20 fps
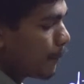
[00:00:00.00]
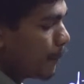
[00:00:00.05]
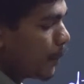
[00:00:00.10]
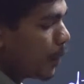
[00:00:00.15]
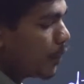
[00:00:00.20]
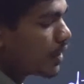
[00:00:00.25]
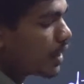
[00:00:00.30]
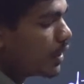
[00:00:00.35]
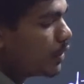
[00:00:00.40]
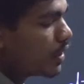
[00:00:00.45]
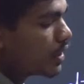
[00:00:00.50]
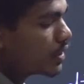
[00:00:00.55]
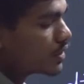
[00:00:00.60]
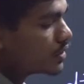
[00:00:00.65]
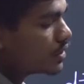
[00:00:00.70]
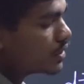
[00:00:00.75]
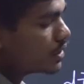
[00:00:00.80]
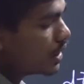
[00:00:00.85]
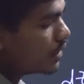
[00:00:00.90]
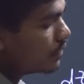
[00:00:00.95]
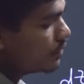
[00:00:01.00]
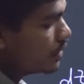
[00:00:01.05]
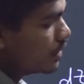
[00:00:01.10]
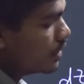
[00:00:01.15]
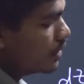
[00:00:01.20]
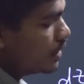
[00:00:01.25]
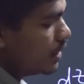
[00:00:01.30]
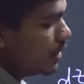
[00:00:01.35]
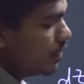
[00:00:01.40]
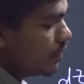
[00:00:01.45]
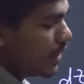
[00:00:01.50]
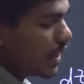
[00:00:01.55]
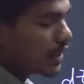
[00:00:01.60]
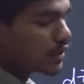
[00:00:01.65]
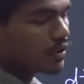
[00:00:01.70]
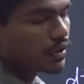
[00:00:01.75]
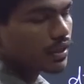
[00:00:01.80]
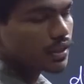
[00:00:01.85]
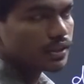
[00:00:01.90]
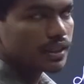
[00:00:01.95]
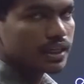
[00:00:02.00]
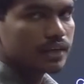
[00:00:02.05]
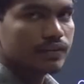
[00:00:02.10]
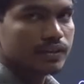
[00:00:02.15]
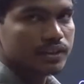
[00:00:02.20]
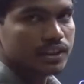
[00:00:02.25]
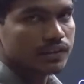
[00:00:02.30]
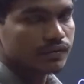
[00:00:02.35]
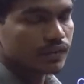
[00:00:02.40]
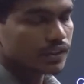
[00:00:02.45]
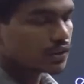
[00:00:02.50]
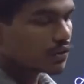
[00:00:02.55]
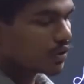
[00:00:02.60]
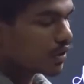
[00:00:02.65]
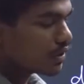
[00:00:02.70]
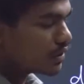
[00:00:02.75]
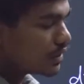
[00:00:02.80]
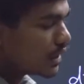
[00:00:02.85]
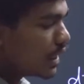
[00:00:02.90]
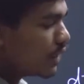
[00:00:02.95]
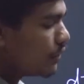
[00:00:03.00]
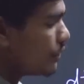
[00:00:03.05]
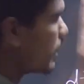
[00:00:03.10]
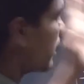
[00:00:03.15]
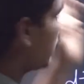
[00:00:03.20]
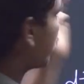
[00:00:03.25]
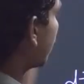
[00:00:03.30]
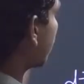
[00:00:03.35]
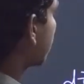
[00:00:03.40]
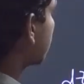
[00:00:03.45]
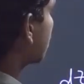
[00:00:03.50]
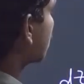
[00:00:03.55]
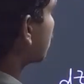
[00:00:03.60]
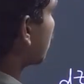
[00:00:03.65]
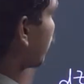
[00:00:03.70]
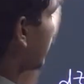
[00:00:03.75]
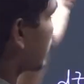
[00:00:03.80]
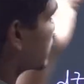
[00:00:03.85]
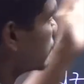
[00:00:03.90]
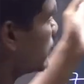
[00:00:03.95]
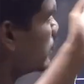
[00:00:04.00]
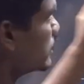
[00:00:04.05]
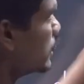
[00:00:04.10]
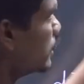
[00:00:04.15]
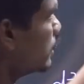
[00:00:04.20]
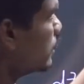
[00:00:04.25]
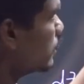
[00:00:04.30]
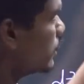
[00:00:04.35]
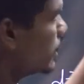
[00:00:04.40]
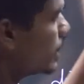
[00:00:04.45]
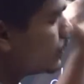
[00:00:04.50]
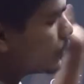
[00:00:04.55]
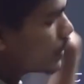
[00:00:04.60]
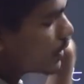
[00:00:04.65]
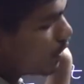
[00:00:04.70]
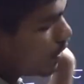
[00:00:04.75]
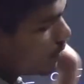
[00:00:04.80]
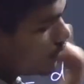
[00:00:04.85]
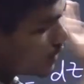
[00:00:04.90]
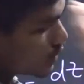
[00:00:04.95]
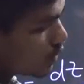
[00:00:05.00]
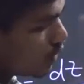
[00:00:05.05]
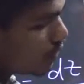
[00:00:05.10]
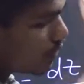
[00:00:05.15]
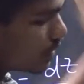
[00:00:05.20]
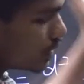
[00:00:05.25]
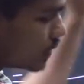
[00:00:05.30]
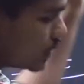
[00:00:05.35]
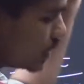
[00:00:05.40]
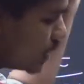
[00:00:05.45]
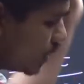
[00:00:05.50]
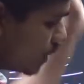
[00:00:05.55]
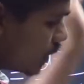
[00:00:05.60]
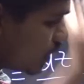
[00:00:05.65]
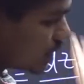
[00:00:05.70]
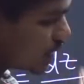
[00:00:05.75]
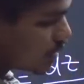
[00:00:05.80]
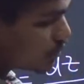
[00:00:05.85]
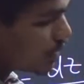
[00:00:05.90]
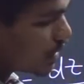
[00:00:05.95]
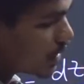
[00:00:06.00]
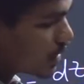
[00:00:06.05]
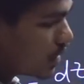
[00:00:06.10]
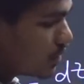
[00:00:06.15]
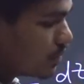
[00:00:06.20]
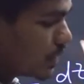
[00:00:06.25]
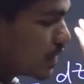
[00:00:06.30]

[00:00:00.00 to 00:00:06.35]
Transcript: Monica, you understood now? If as long as the equation is first order and if you have functions of x, y, z, then you can always go for this particular